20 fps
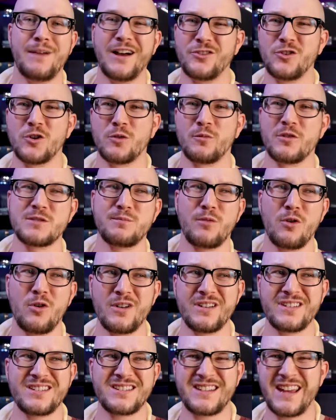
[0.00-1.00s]
my Dumeril's
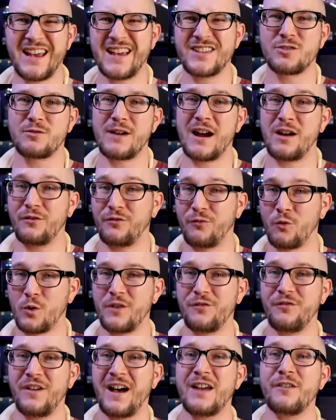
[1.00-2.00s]
boa stays around
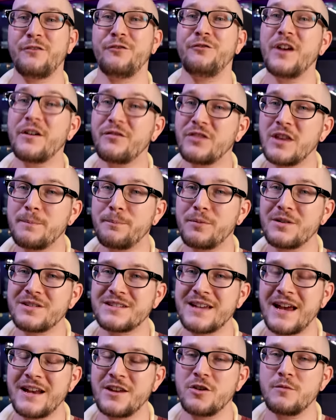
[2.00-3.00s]
45,
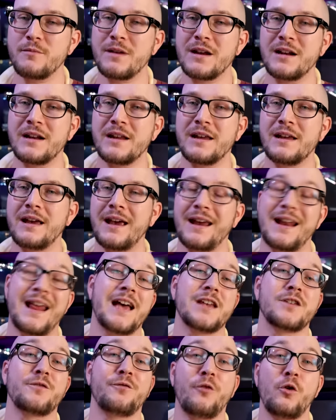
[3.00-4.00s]
50% humidity and
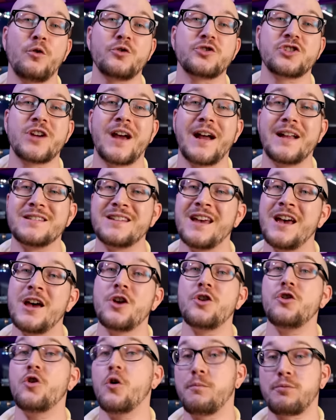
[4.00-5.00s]
has full sheds,
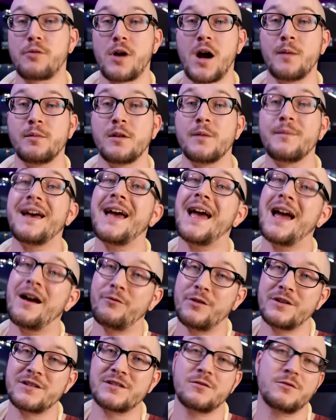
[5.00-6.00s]
no problem
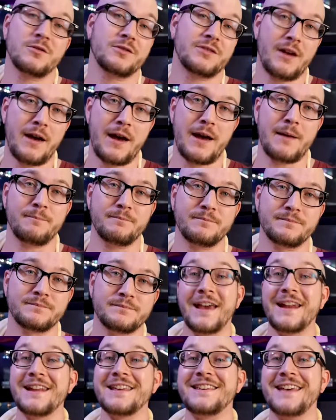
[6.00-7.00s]
every single time.
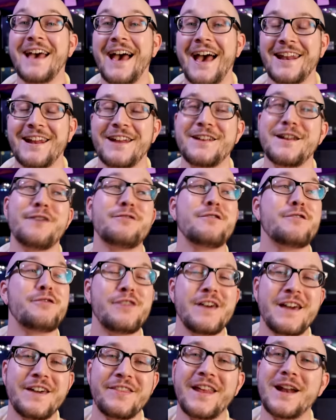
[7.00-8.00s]
And again, another
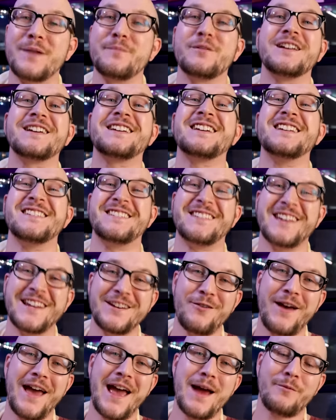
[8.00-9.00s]
thing that I'm going to
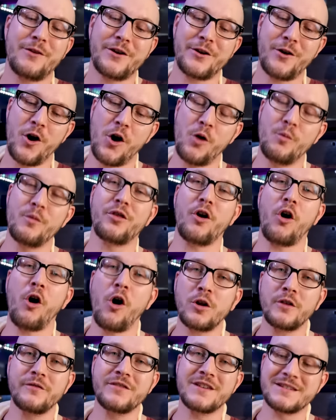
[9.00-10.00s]
continue hammering home with
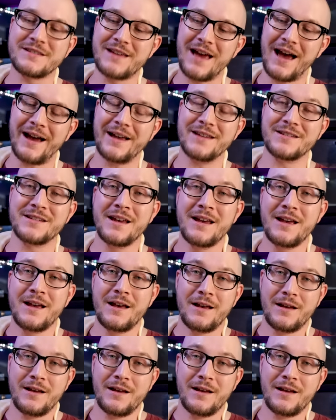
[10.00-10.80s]
all of these guys